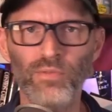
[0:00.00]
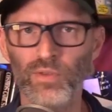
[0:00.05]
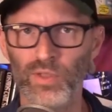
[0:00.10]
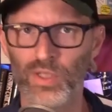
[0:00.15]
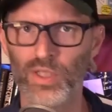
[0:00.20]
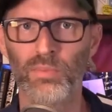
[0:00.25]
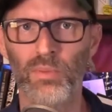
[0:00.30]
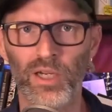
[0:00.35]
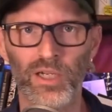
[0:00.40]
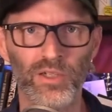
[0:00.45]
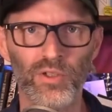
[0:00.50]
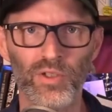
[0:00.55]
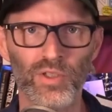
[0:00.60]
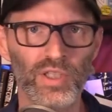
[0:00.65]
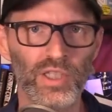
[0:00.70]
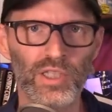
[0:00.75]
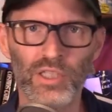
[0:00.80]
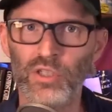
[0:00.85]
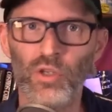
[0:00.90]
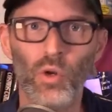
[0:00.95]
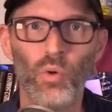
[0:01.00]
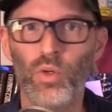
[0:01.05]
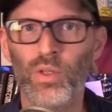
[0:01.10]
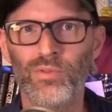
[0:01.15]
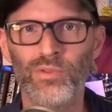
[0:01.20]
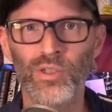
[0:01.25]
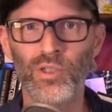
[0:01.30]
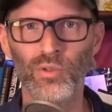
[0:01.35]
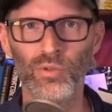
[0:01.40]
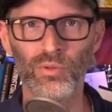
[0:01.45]
reference monitors that don't
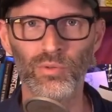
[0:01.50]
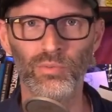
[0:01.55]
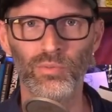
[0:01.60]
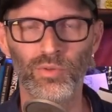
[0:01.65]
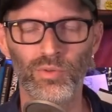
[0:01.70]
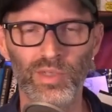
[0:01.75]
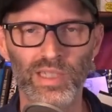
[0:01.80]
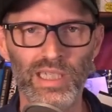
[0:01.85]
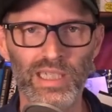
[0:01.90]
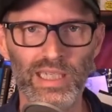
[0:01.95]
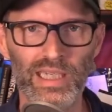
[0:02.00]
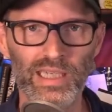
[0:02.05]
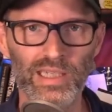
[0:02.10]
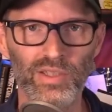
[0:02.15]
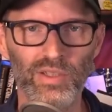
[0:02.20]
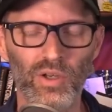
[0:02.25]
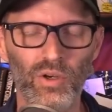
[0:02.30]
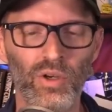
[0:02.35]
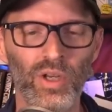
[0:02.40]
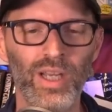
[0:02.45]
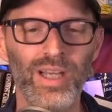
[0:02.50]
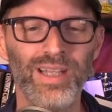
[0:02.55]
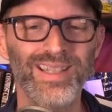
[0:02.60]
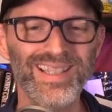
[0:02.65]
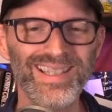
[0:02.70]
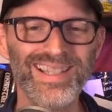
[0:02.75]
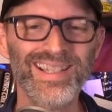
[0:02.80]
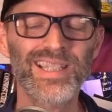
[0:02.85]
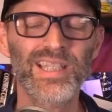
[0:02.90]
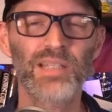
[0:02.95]
even do 3D. True. So
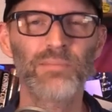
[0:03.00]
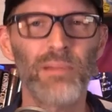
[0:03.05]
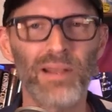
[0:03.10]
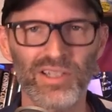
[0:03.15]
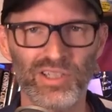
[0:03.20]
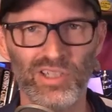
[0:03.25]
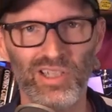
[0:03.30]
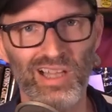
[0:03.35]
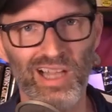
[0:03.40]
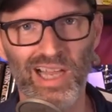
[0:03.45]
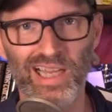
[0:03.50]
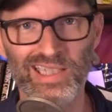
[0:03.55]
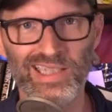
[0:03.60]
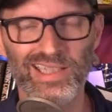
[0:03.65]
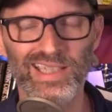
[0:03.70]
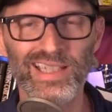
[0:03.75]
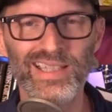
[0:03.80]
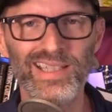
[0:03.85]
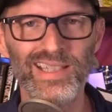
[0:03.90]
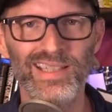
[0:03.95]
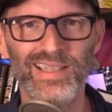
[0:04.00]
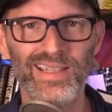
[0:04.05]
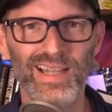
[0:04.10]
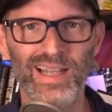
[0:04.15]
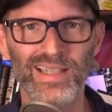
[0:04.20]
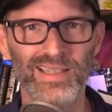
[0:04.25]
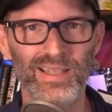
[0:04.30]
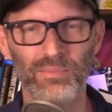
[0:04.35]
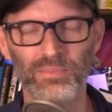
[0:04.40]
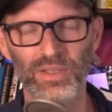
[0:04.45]
this is specialized. This is
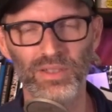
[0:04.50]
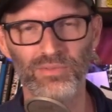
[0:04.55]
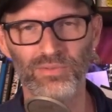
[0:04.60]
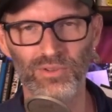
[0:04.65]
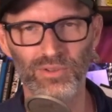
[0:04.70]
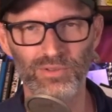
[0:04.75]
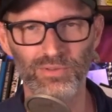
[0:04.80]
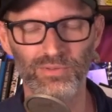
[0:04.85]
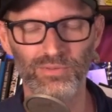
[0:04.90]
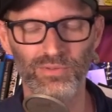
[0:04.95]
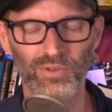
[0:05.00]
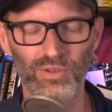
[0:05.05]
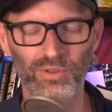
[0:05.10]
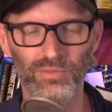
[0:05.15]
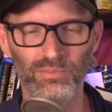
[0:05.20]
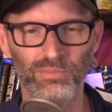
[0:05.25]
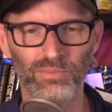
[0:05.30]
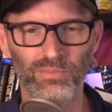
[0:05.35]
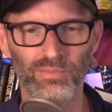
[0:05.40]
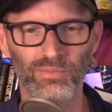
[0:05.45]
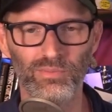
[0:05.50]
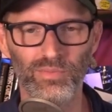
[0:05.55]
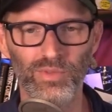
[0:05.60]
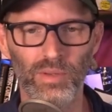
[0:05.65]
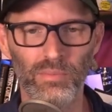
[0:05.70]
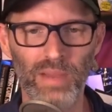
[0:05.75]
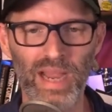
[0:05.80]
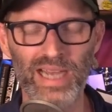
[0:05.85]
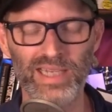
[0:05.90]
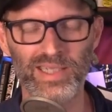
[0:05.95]
not something for for
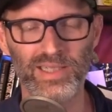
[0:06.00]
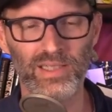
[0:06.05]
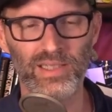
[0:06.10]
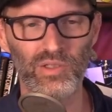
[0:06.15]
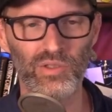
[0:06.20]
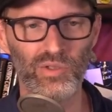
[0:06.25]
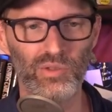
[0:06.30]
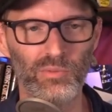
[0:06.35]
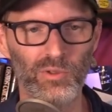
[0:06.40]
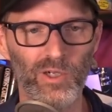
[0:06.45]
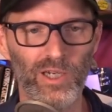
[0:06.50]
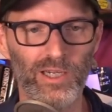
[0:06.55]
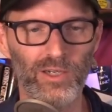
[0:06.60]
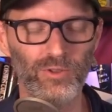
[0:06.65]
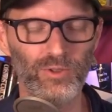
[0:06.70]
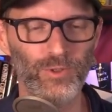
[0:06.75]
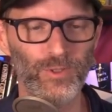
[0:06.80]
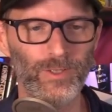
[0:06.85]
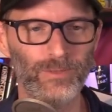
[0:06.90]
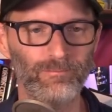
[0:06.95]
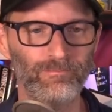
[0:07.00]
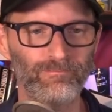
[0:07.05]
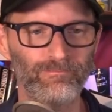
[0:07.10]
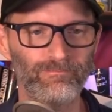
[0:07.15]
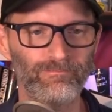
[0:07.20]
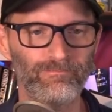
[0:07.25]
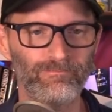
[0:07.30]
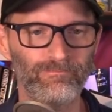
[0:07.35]
the mass consumer, I don't think.